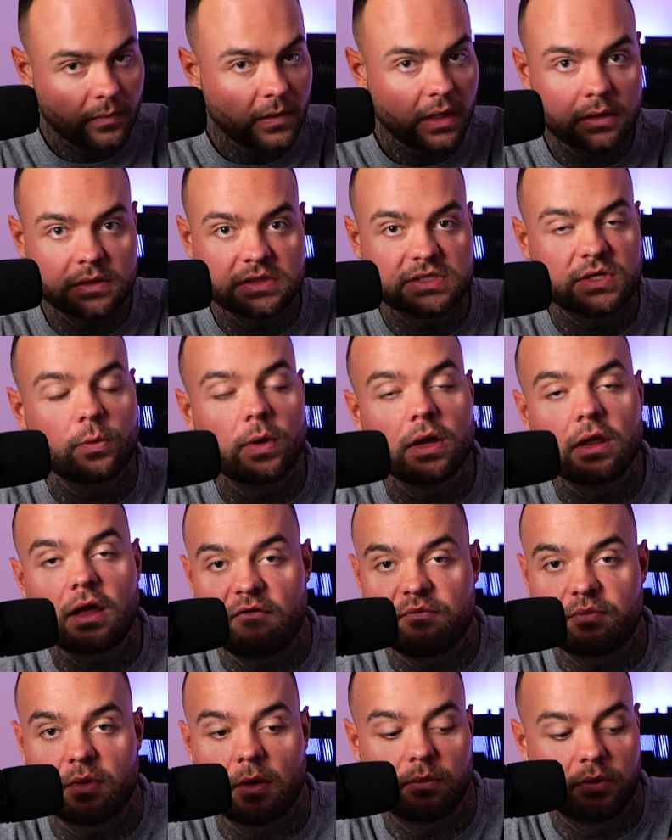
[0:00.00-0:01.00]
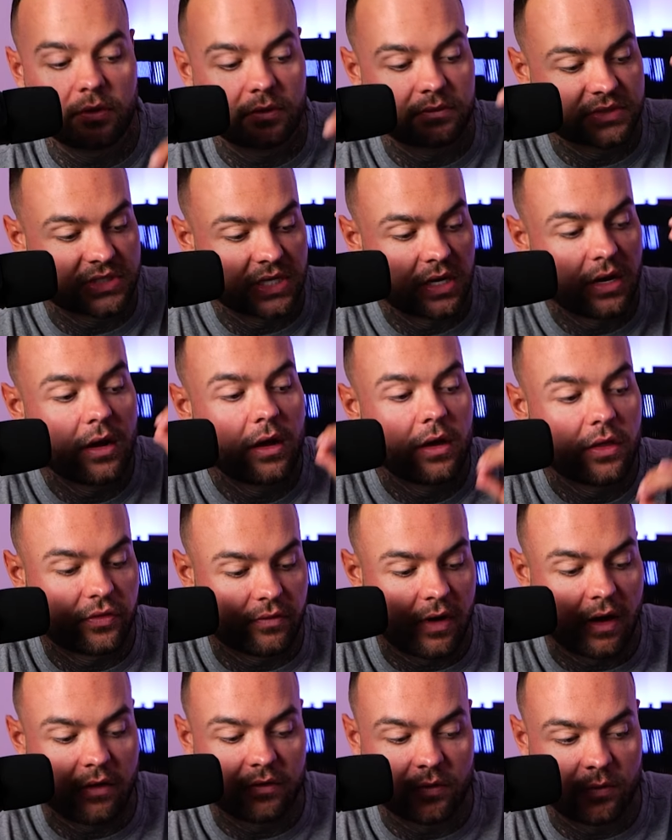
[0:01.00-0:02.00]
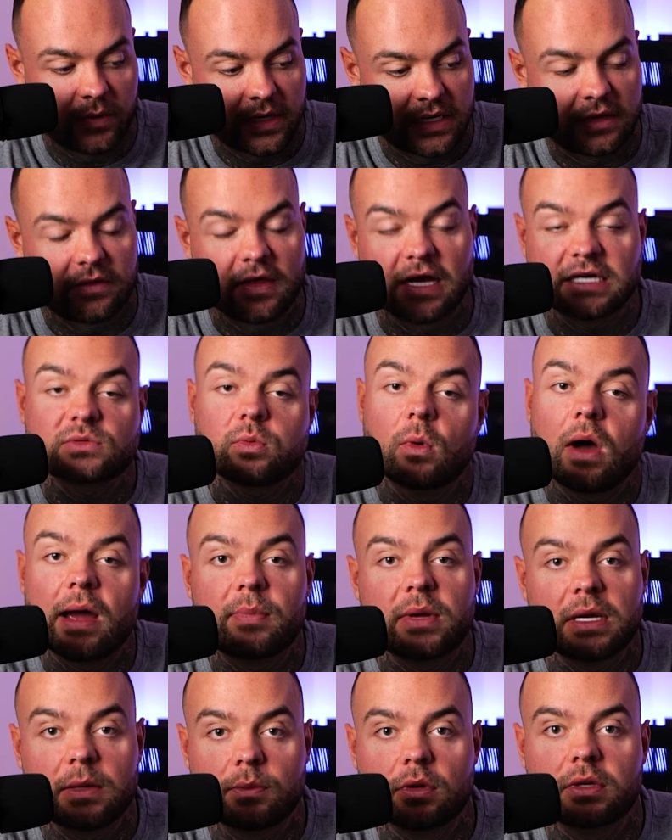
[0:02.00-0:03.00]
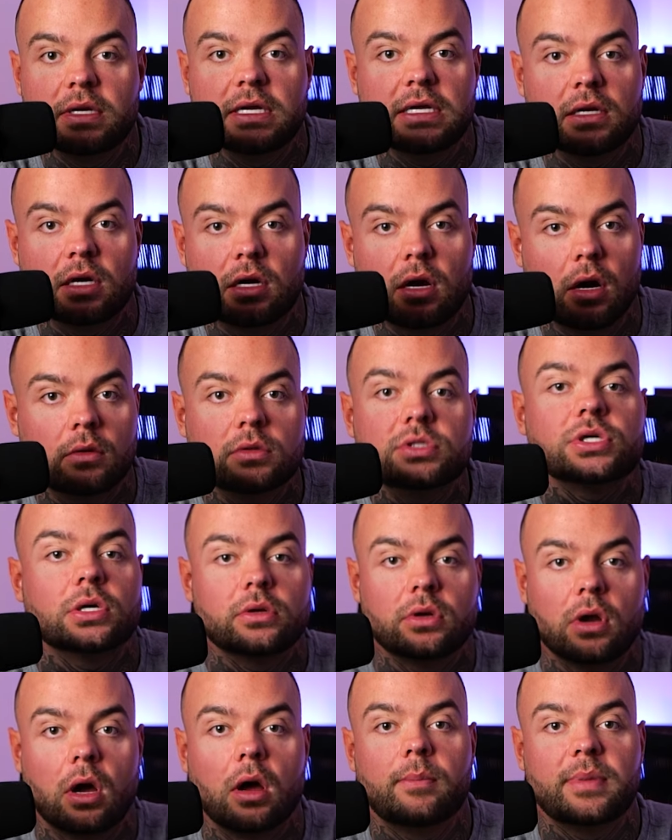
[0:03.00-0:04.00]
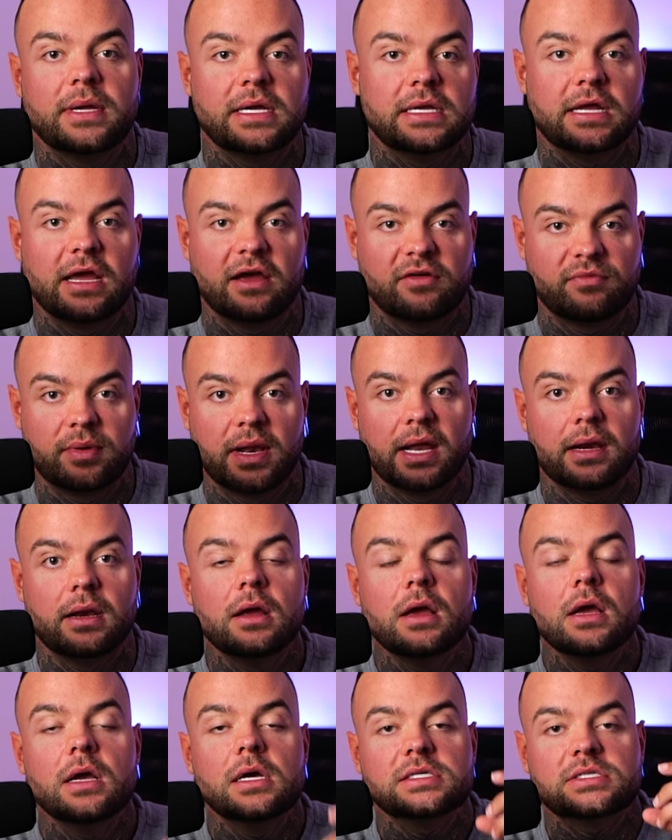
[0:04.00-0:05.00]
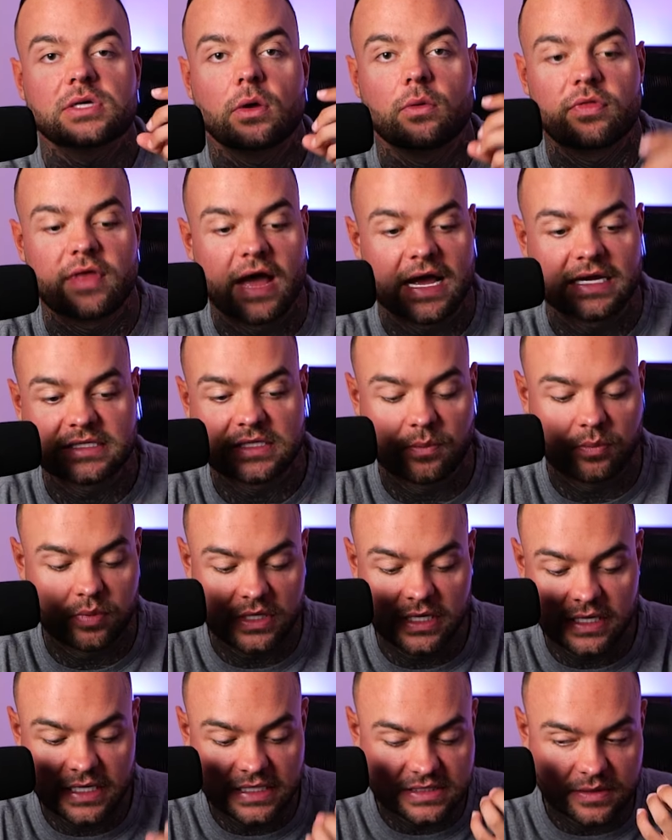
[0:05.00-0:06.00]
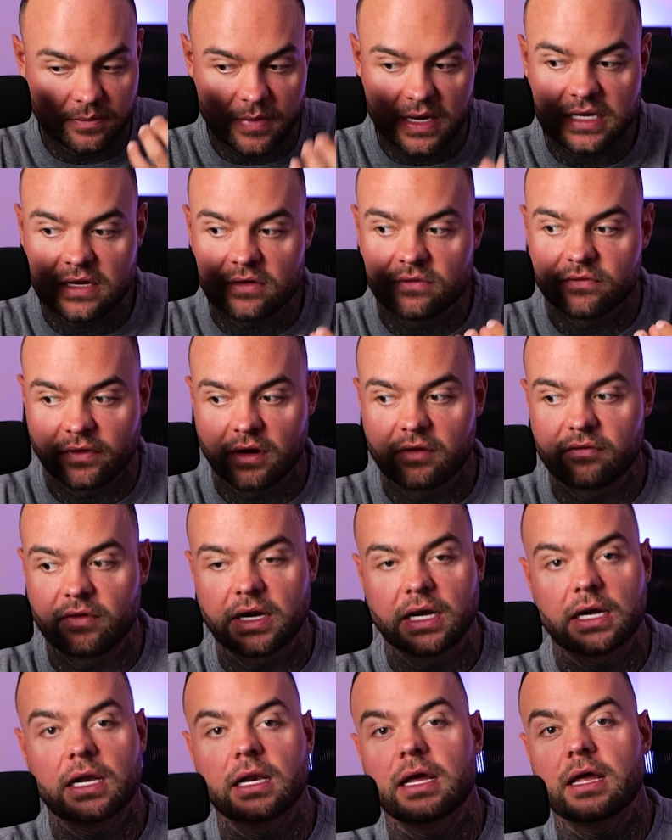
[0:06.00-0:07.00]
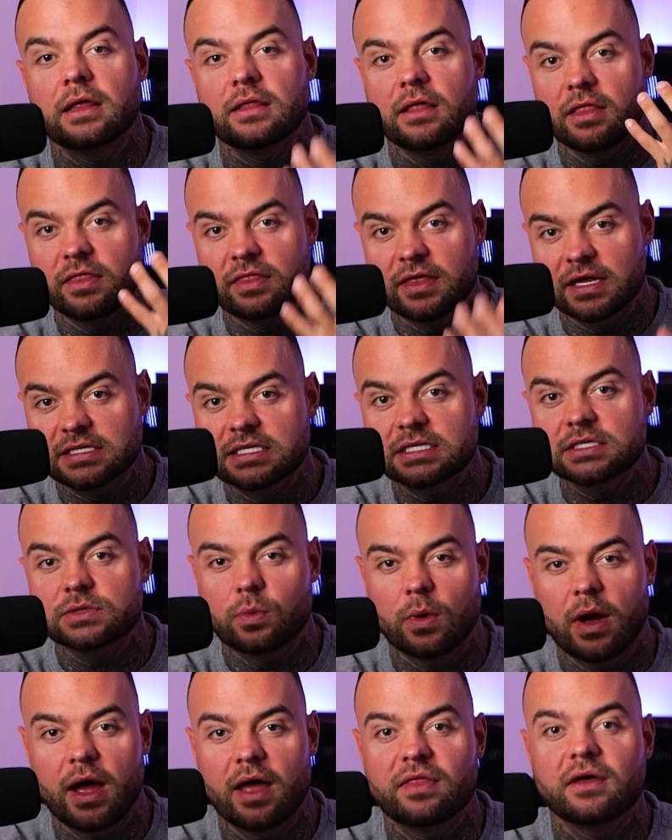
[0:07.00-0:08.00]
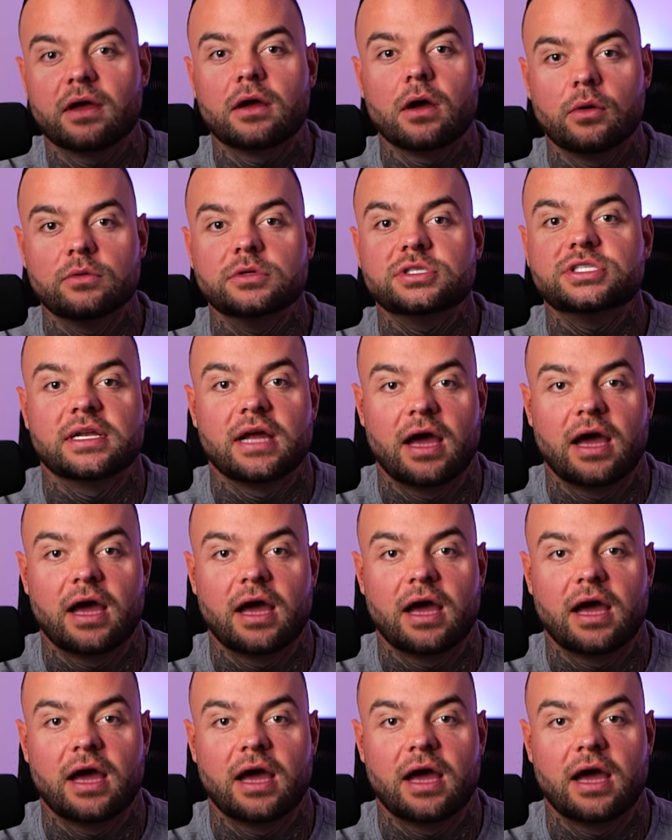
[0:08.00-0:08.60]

Because they will have problems throughout the week. That's why people need a coach and not a PDF plan. So you need to make it very, very clear that this is where the coaching